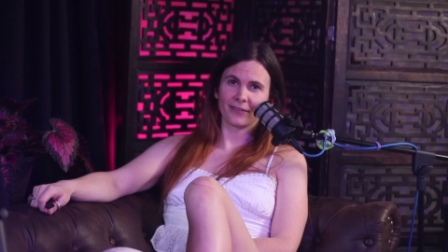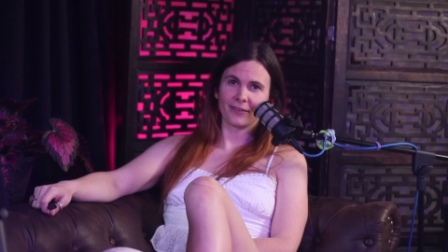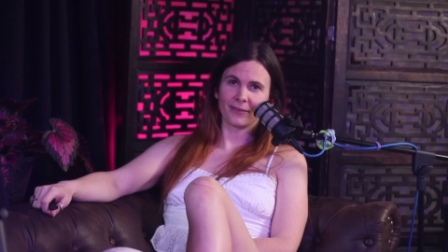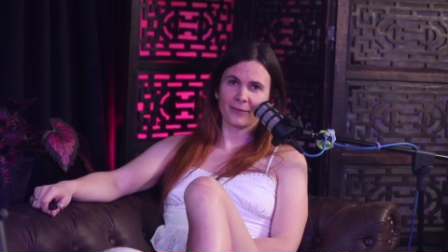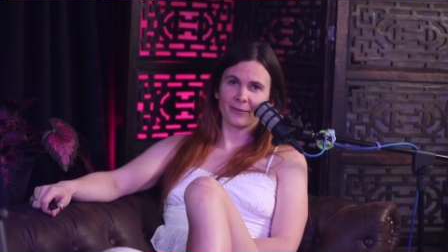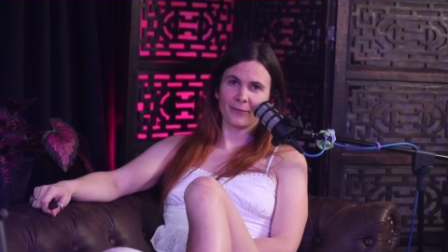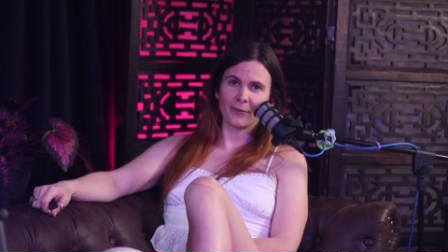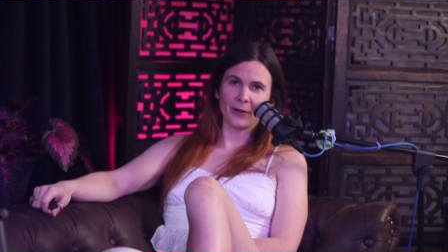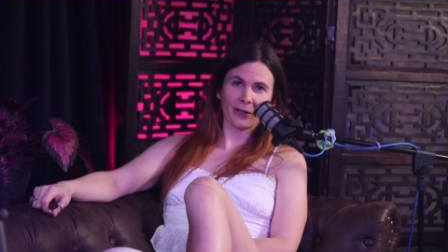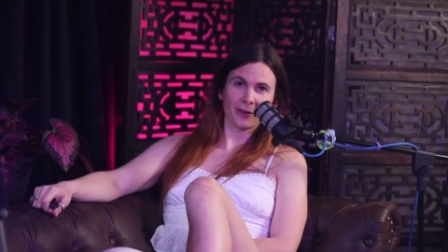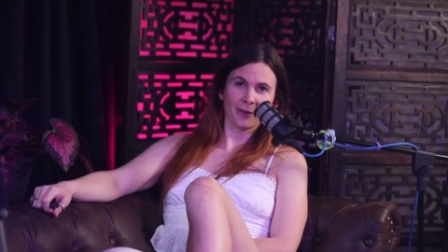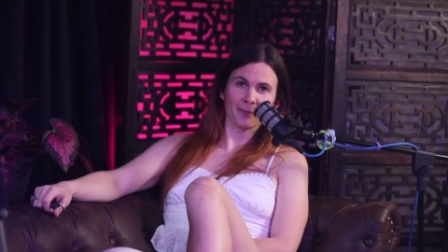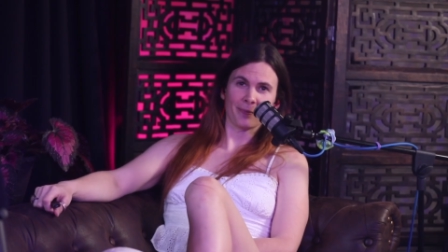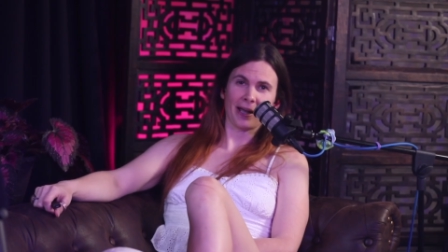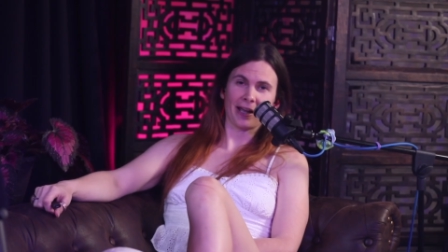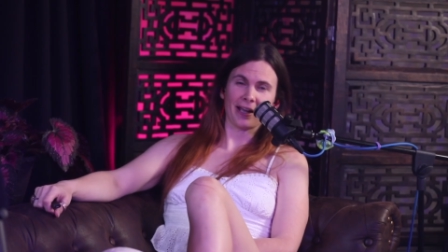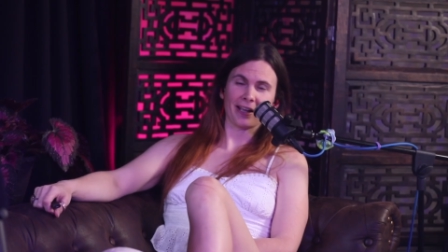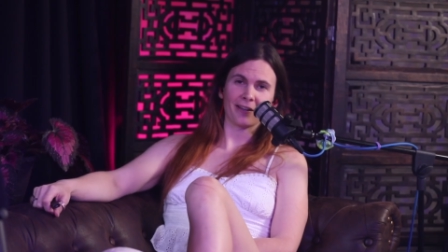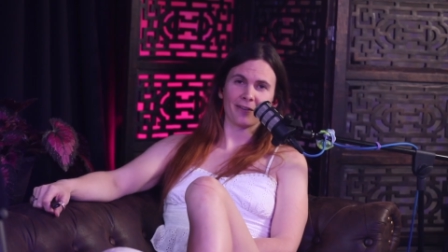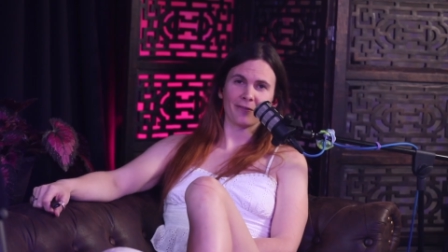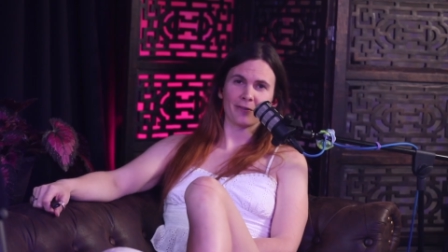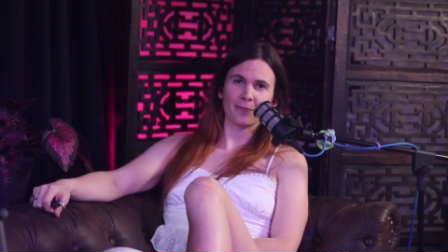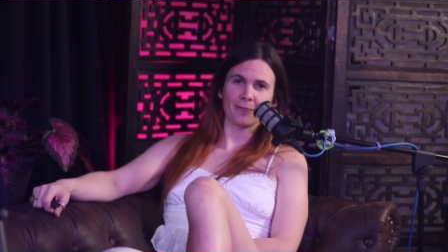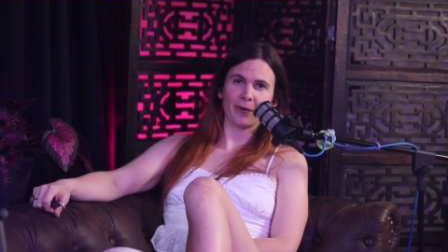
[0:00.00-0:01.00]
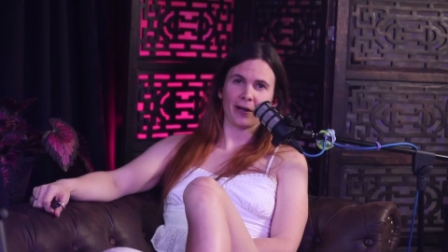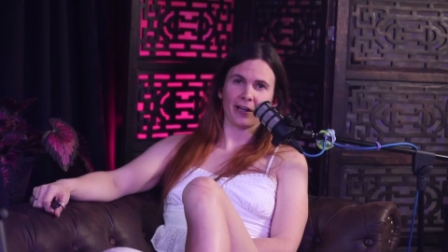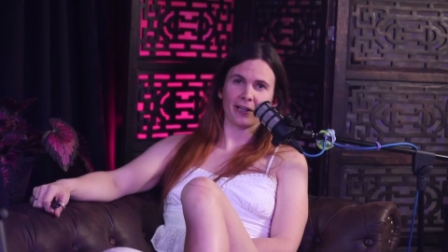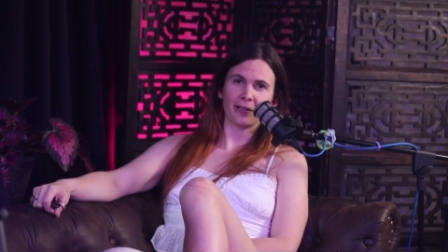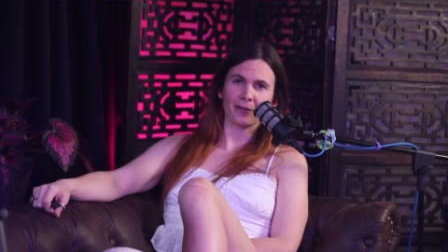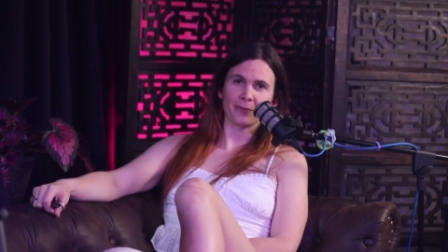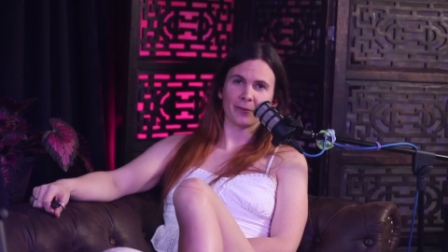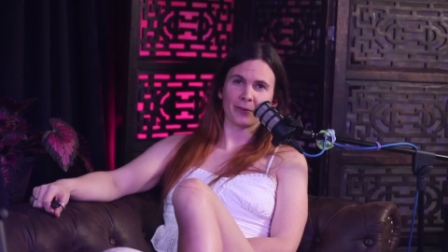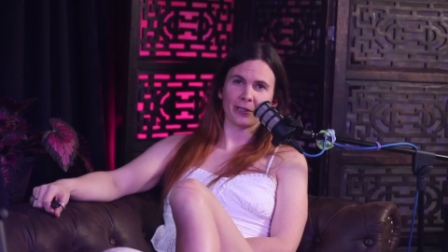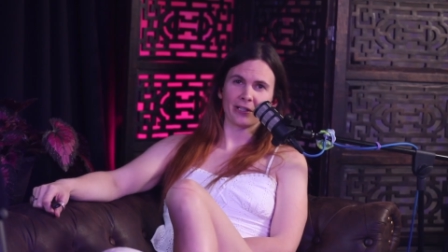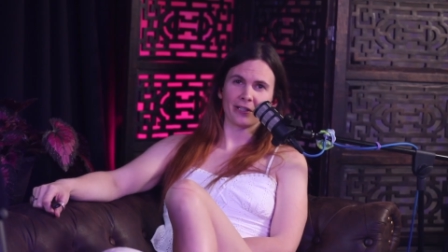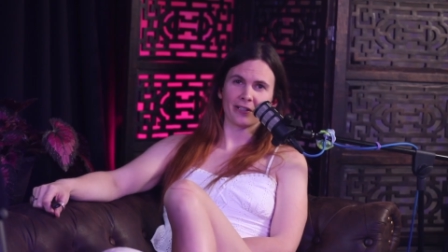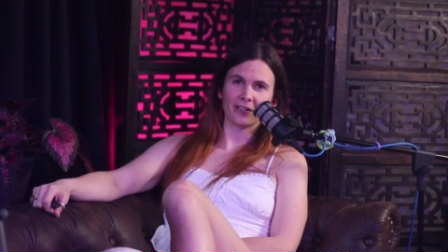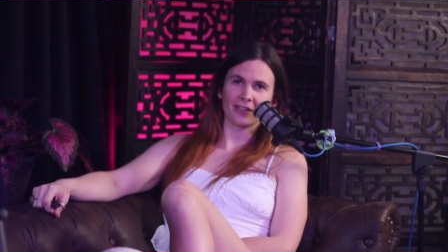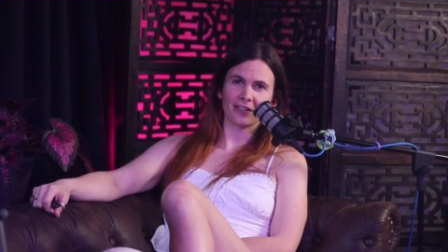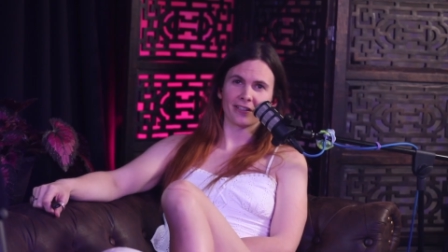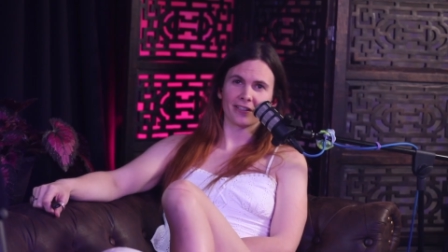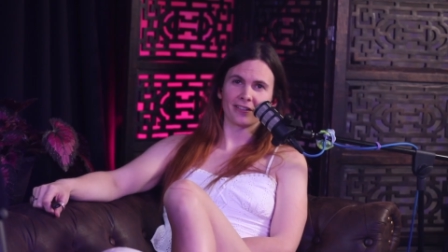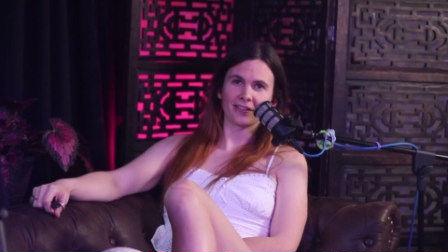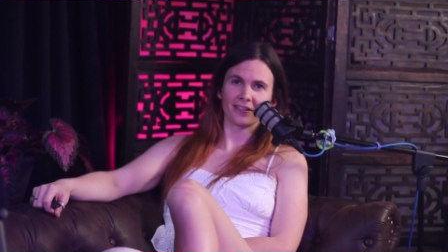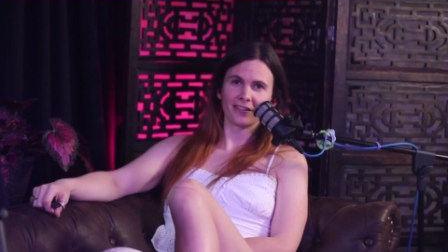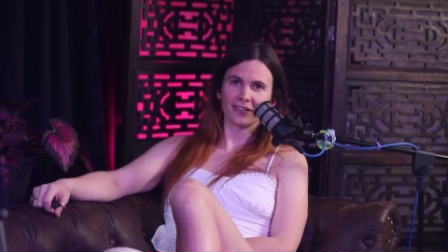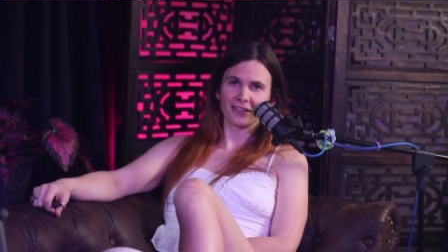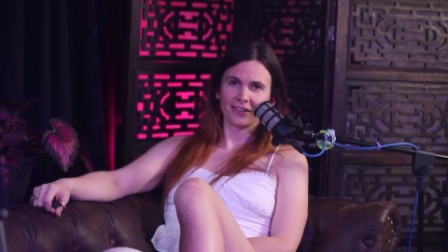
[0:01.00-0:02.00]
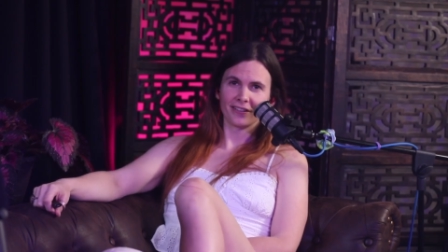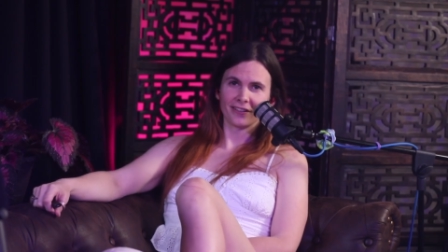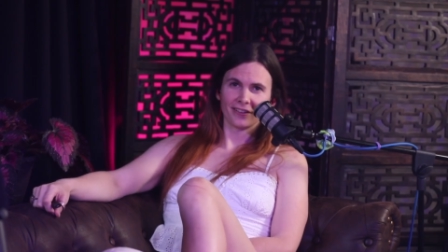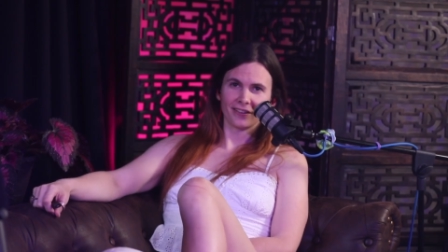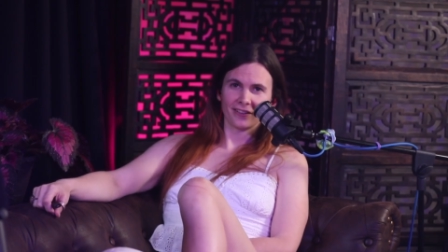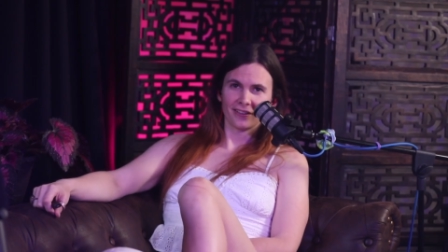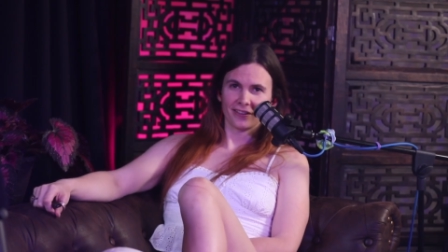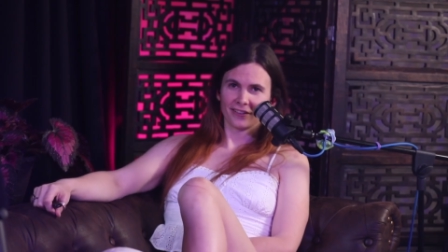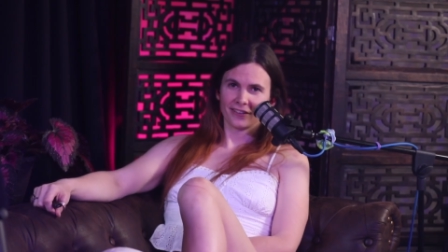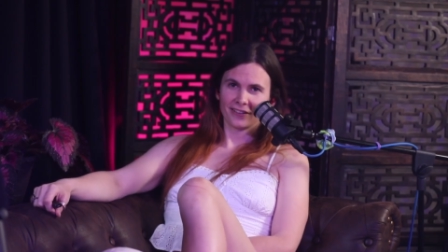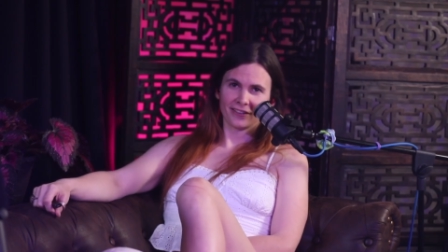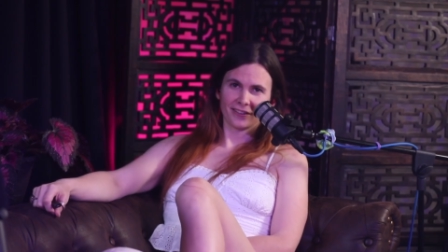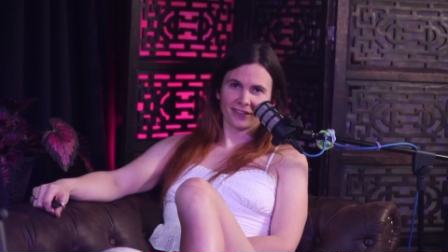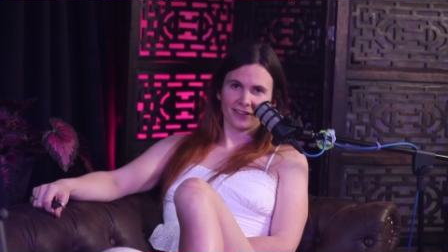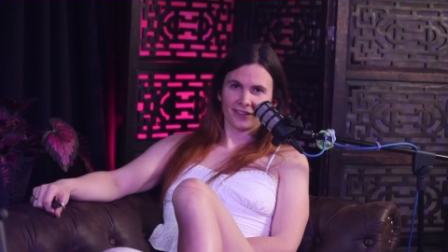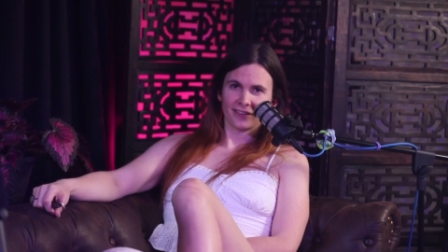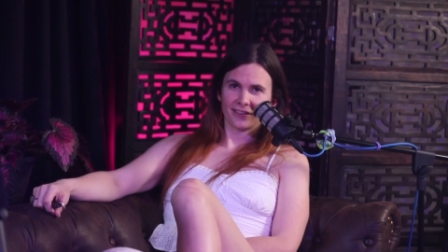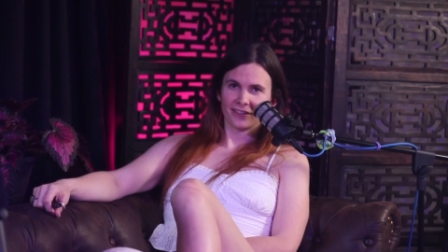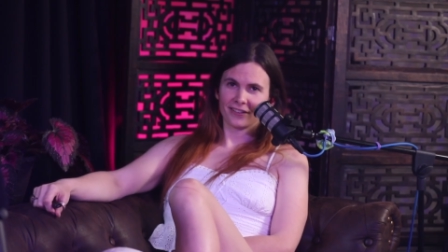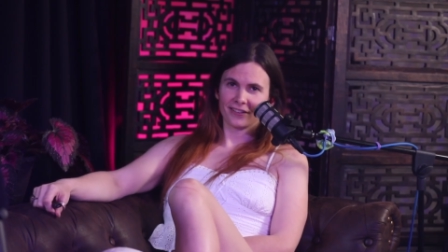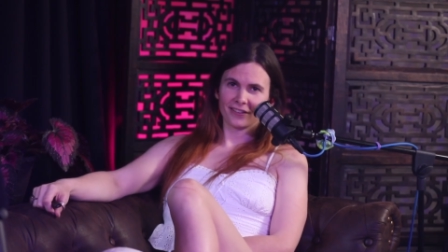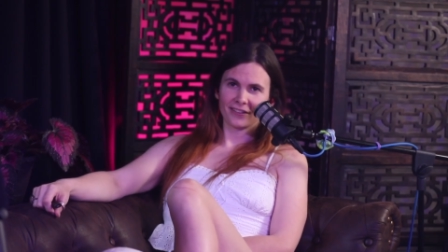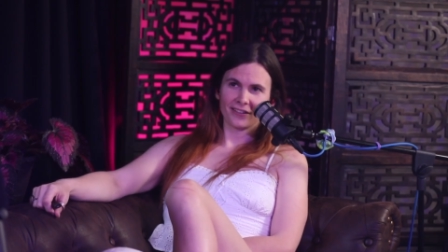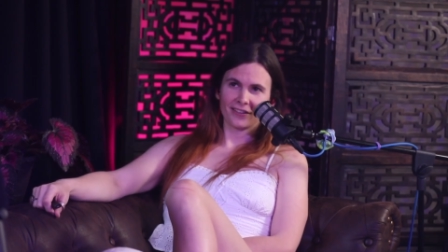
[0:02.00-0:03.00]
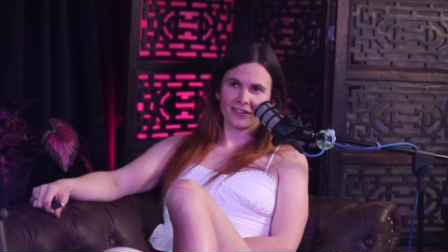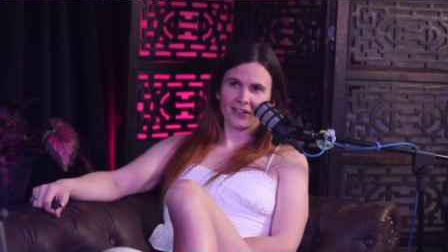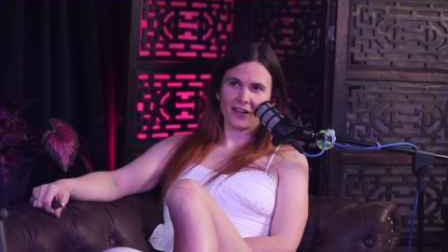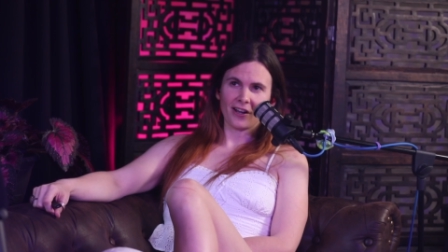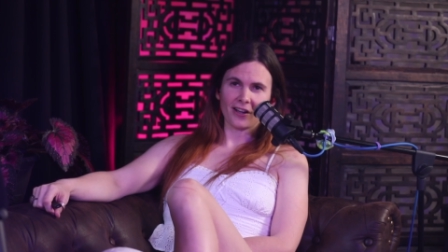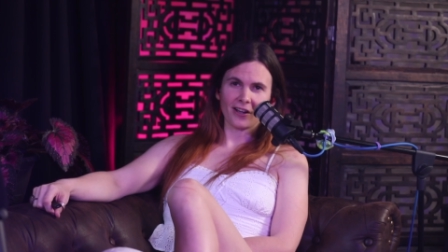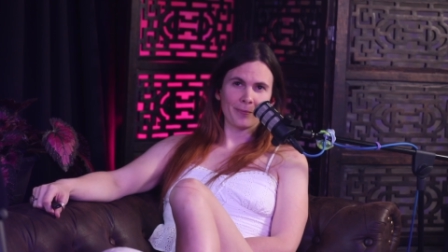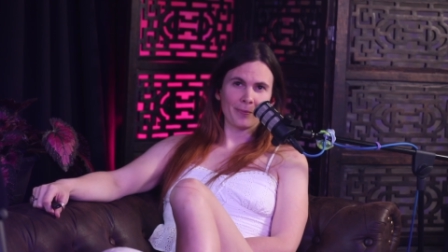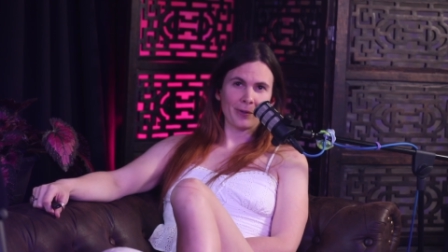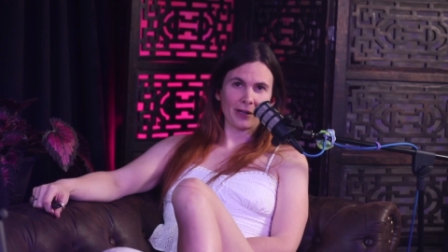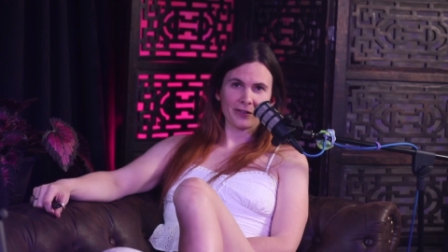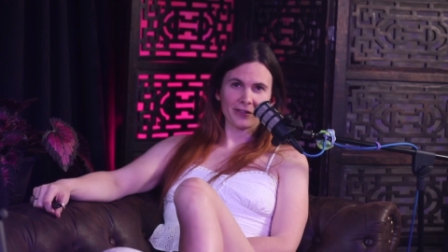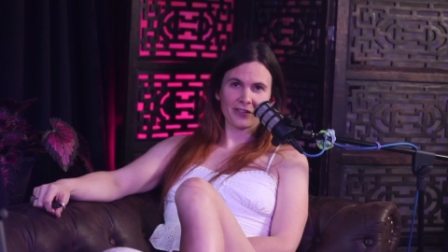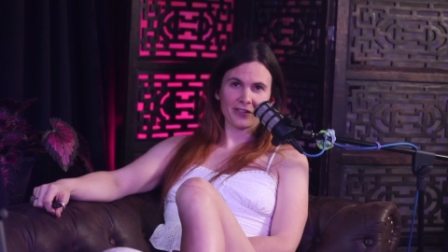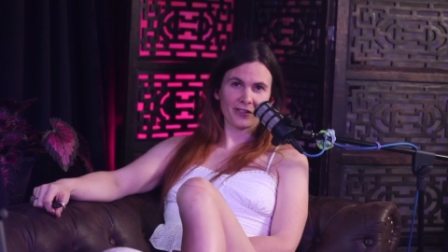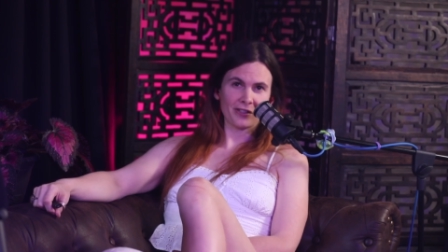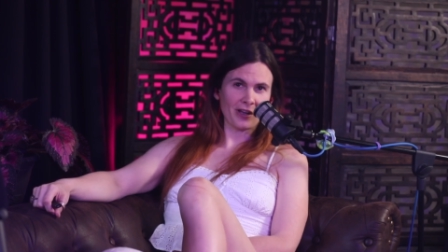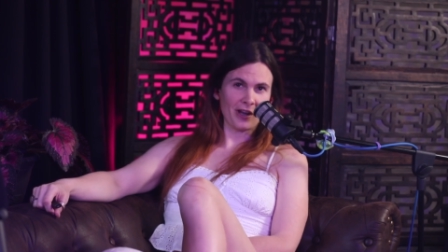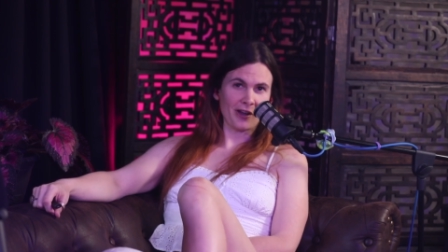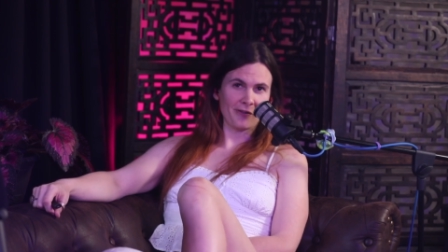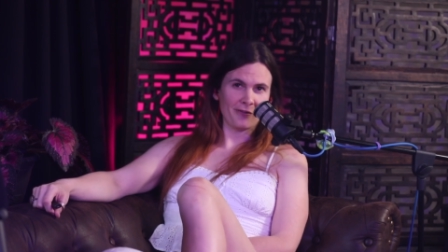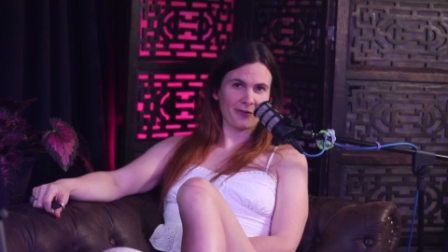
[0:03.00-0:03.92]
Welcome back, everybody. We're here to talk about stuff